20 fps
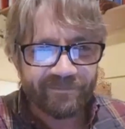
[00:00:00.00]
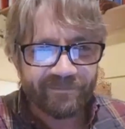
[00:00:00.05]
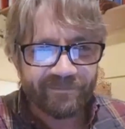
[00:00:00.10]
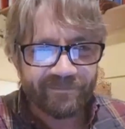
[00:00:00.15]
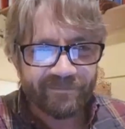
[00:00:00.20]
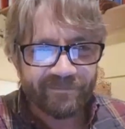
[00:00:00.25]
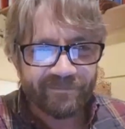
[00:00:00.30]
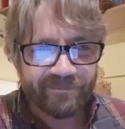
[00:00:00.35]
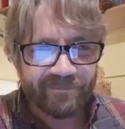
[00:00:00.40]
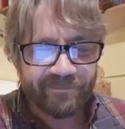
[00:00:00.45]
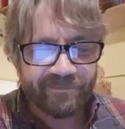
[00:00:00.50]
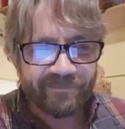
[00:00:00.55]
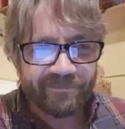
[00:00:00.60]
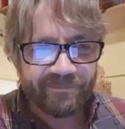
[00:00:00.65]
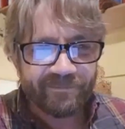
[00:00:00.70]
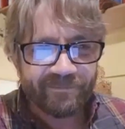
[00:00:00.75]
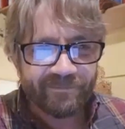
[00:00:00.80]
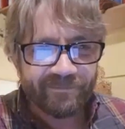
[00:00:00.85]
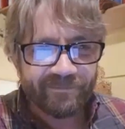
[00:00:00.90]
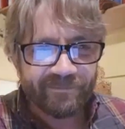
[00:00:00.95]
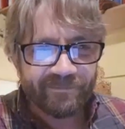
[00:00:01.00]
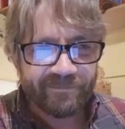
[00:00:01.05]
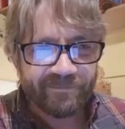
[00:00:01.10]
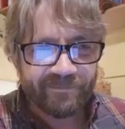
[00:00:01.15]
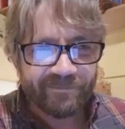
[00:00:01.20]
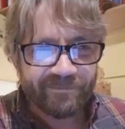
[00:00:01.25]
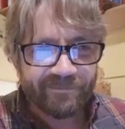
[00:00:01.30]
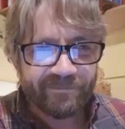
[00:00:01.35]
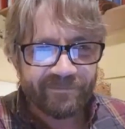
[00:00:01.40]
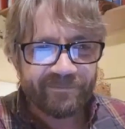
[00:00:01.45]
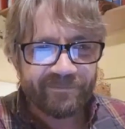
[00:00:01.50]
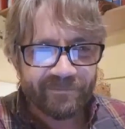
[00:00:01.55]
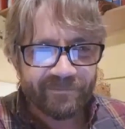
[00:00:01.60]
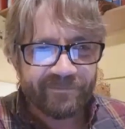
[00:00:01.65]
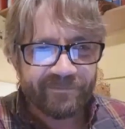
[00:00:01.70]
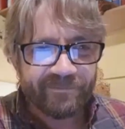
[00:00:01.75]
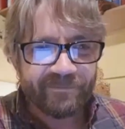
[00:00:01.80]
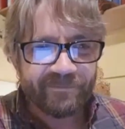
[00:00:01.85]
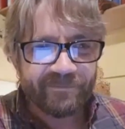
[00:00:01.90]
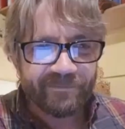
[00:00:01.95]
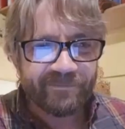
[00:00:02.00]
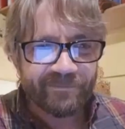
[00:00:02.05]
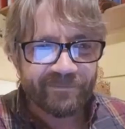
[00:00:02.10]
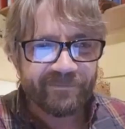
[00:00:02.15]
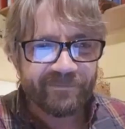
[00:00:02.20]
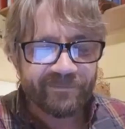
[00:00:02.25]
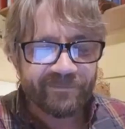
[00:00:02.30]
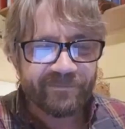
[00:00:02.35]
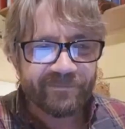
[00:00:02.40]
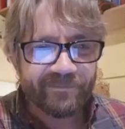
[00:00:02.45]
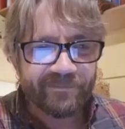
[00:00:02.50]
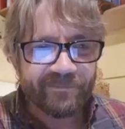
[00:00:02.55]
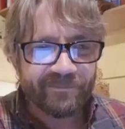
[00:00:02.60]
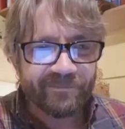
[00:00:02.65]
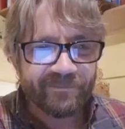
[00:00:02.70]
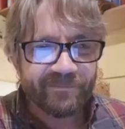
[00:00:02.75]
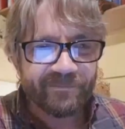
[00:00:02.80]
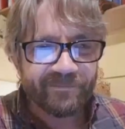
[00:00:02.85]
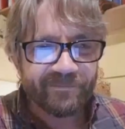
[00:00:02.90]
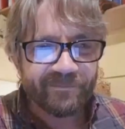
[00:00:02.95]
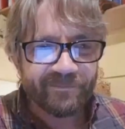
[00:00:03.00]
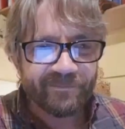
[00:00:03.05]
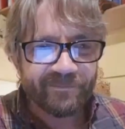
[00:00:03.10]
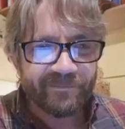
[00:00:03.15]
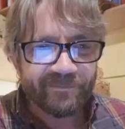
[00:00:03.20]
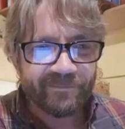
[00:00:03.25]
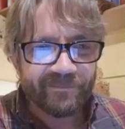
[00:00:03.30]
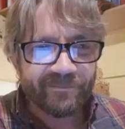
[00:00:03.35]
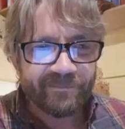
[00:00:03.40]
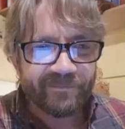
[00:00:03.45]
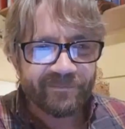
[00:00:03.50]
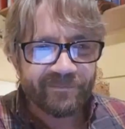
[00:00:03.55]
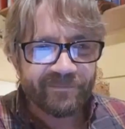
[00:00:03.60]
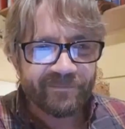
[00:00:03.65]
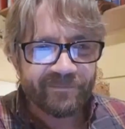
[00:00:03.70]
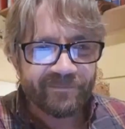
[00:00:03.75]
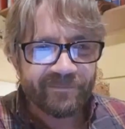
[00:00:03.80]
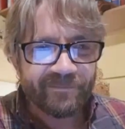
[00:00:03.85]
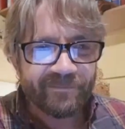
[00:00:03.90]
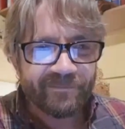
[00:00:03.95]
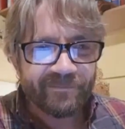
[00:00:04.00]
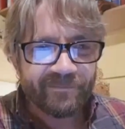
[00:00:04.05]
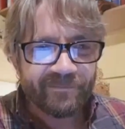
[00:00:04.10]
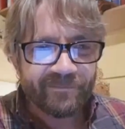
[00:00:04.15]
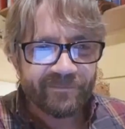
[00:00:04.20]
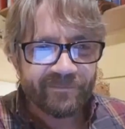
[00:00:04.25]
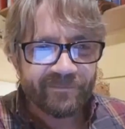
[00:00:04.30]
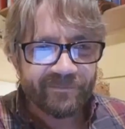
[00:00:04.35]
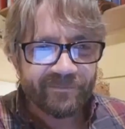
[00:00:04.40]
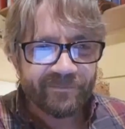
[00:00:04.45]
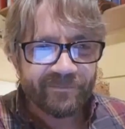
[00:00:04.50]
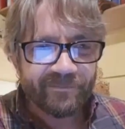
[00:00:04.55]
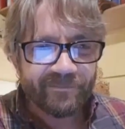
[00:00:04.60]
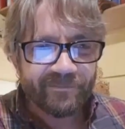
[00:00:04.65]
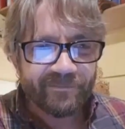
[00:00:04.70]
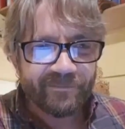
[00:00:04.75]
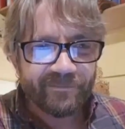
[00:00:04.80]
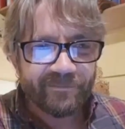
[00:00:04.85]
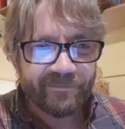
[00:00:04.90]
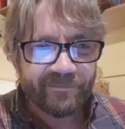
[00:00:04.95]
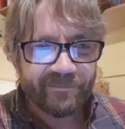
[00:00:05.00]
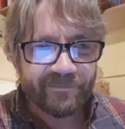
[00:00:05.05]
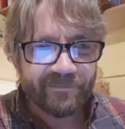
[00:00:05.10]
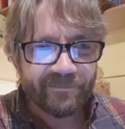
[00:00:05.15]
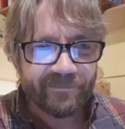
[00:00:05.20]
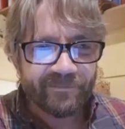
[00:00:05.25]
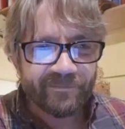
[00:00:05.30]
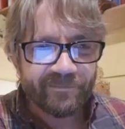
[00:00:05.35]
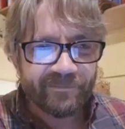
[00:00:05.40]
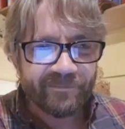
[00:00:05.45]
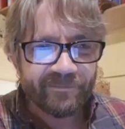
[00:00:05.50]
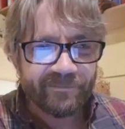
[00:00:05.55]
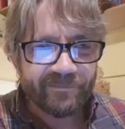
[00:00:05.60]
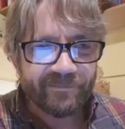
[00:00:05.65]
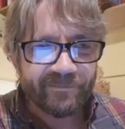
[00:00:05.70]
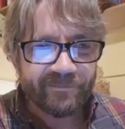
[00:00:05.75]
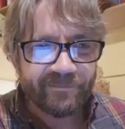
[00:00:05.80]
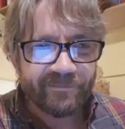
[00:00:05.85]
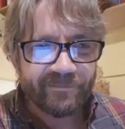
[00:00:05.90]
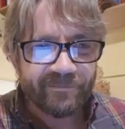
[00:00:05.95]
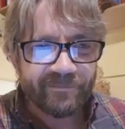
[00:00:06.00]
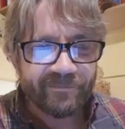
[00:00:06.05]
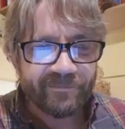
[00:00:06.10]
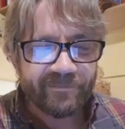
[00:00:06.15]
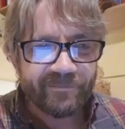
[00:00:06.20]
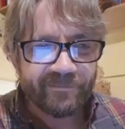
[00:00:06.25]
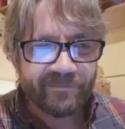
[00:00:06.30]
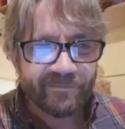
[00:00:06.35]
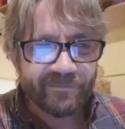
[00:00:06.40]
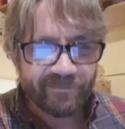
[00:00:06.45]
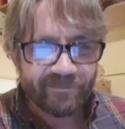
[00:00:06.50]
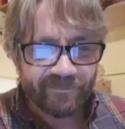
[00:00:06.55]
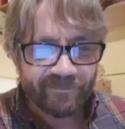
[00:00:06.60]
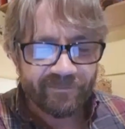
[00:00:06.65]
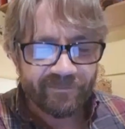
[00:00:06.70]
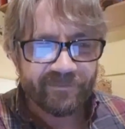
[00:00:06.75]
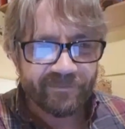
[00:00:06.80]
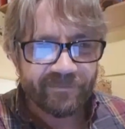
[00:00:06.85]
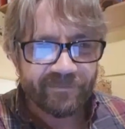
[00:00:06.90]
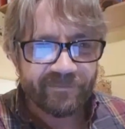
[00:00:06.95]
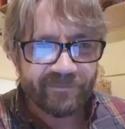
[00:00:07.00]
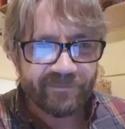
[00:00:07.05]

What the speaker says: (not speaking)